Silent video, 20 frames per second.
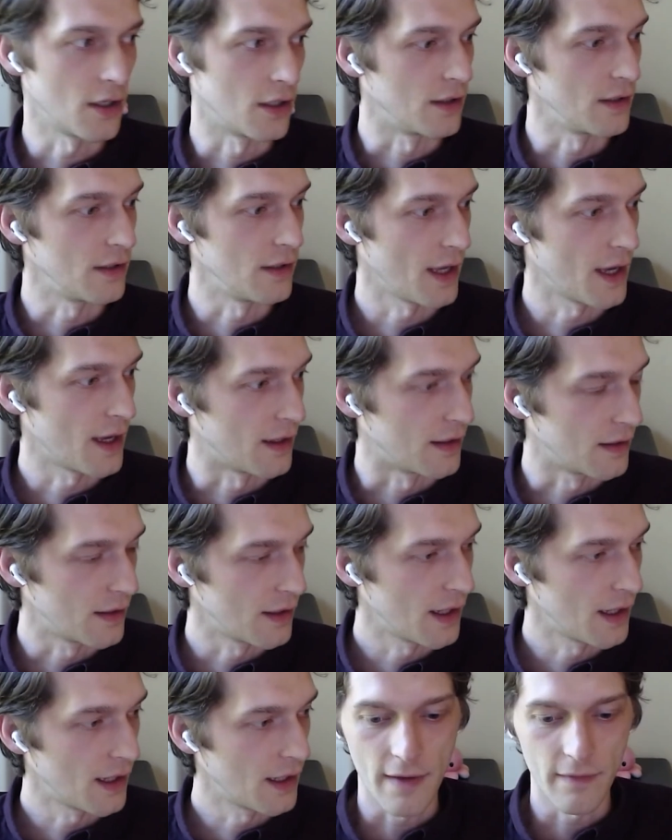Sure. Yeah.
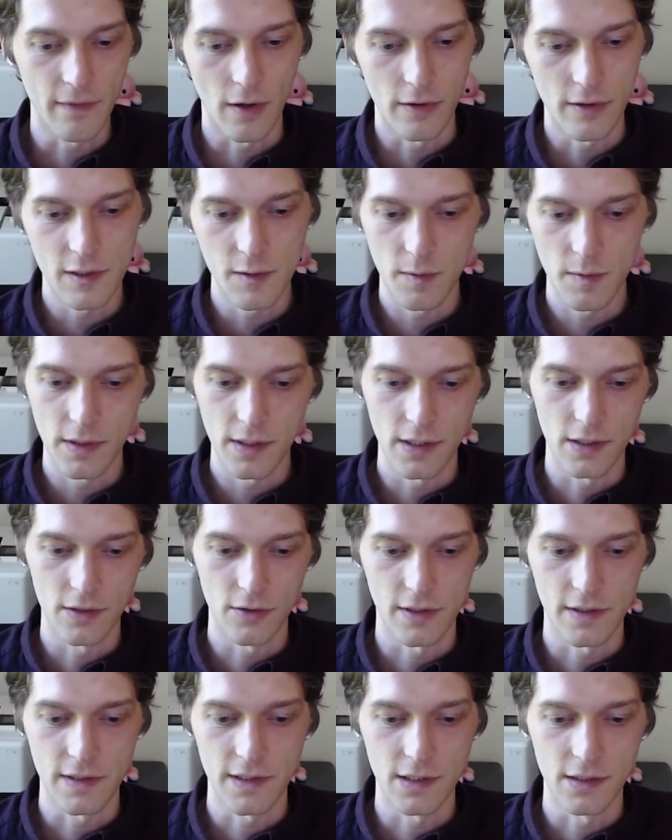Well, I've always been
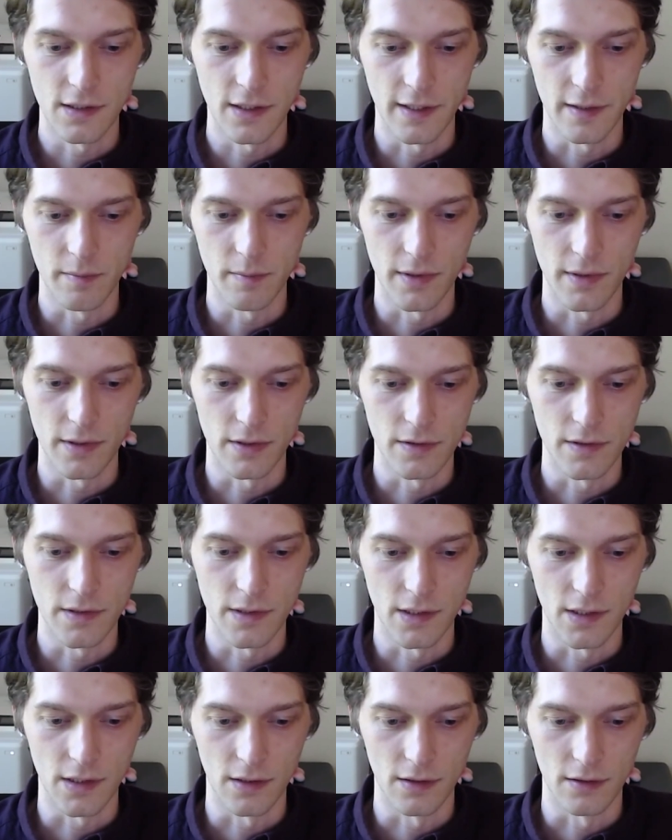interested in like
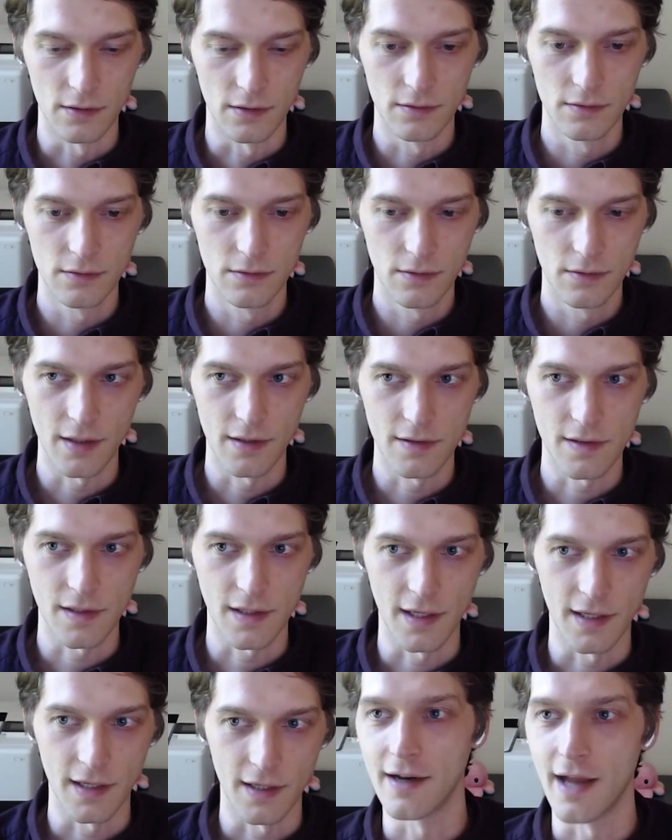building
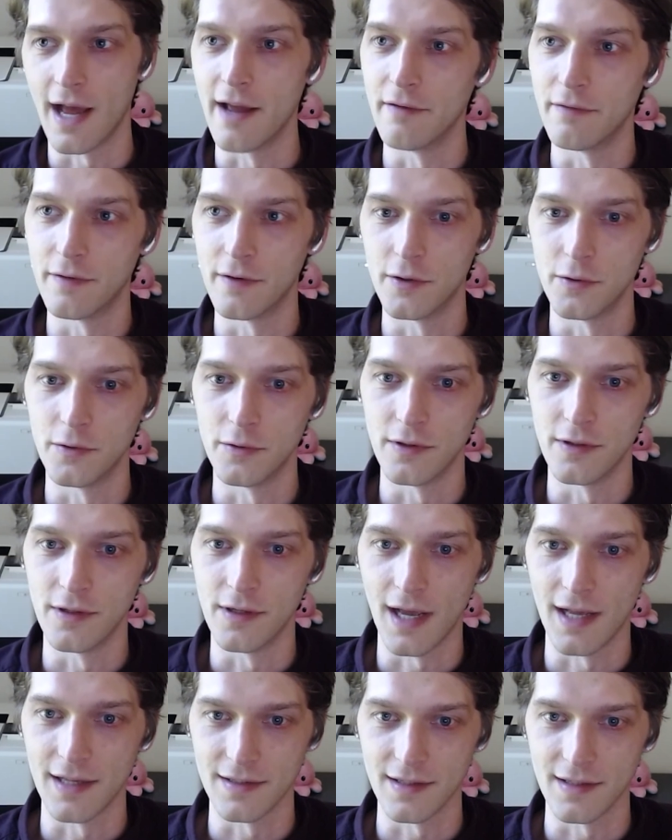things. I got an
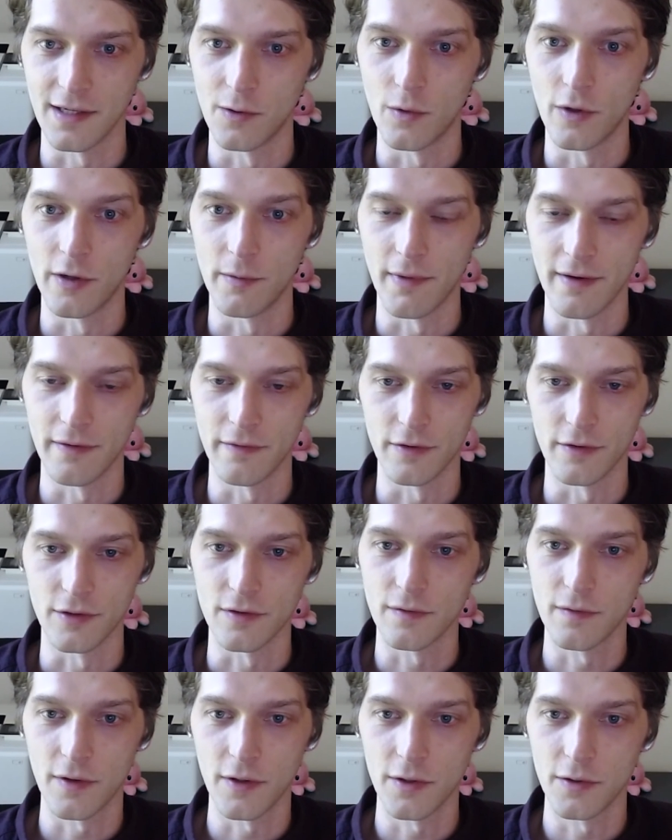iPhone as like one of my
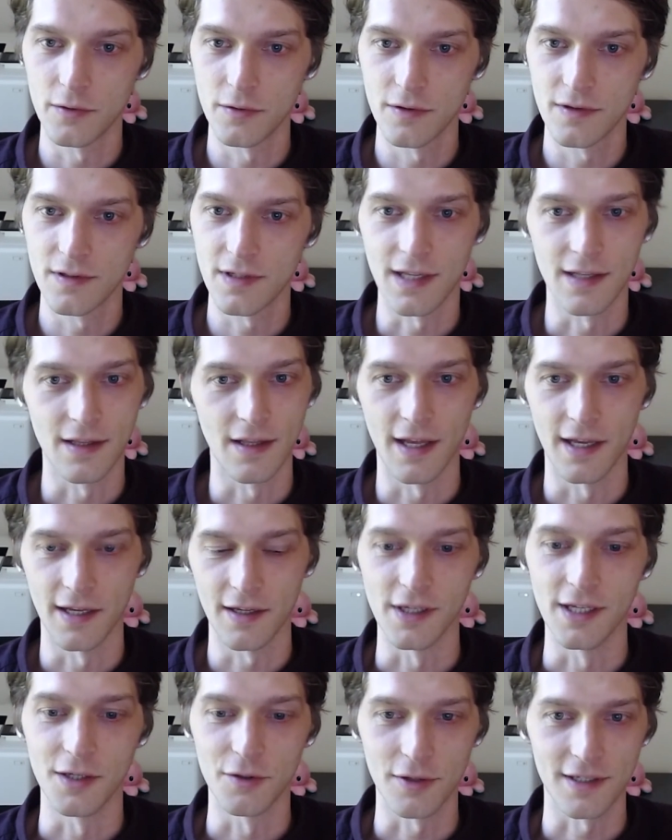first phones and
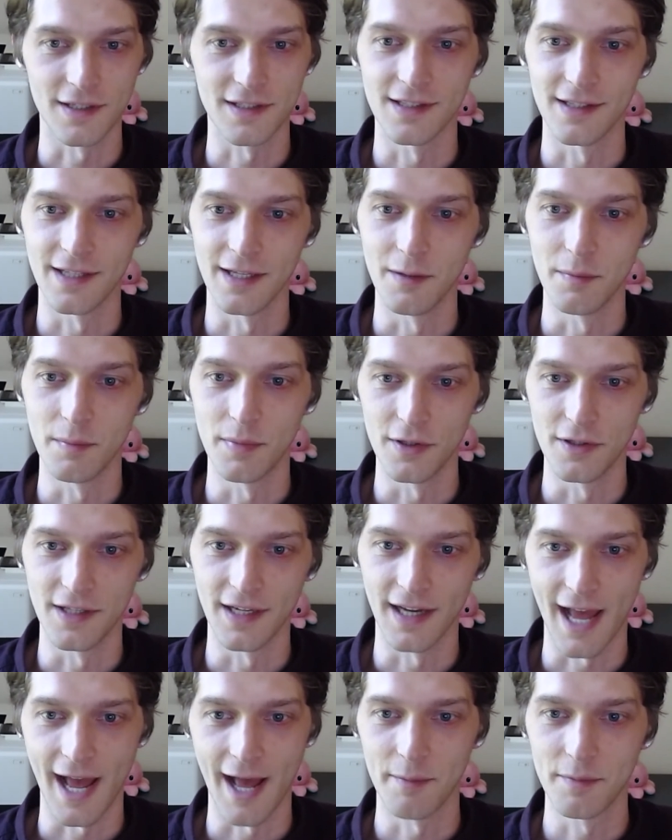was really interested in like
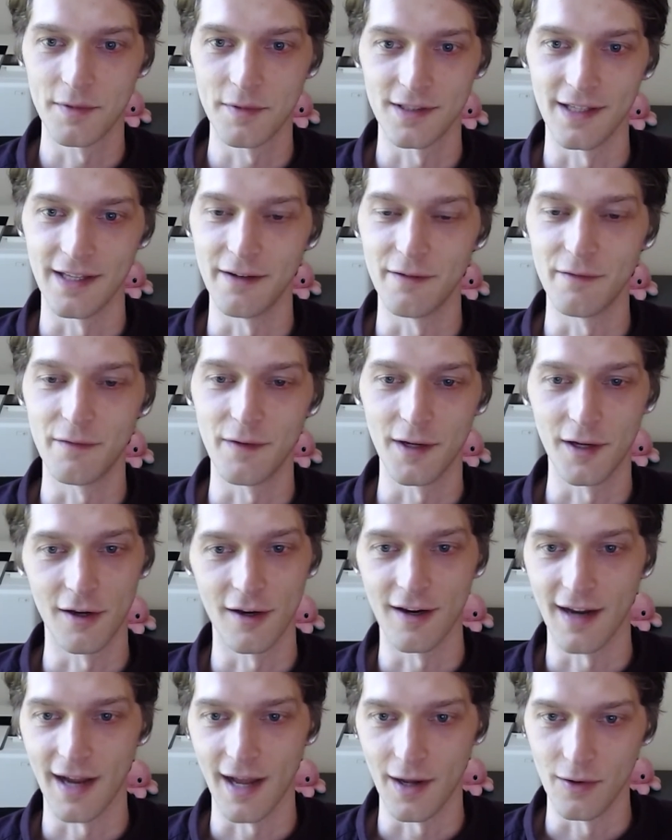building apps and like
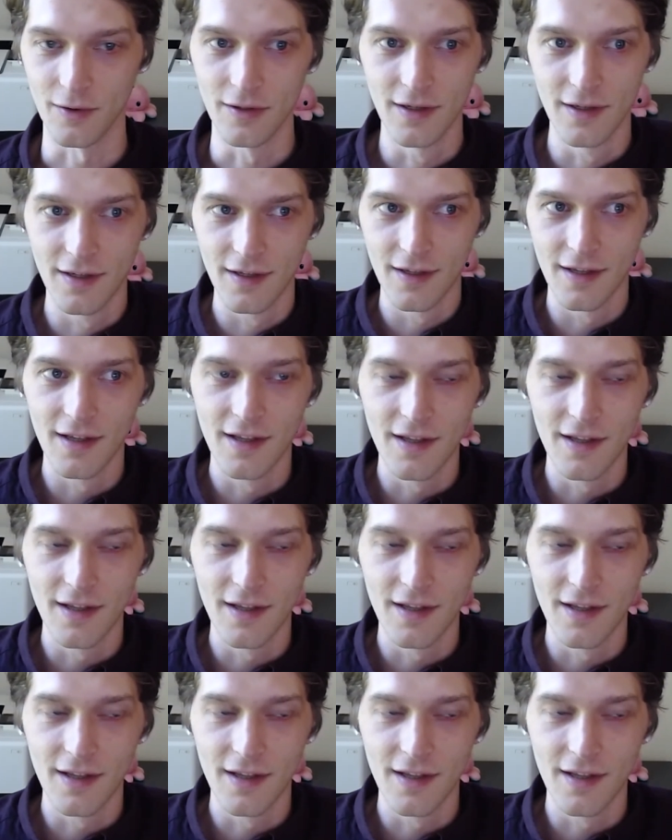figuring out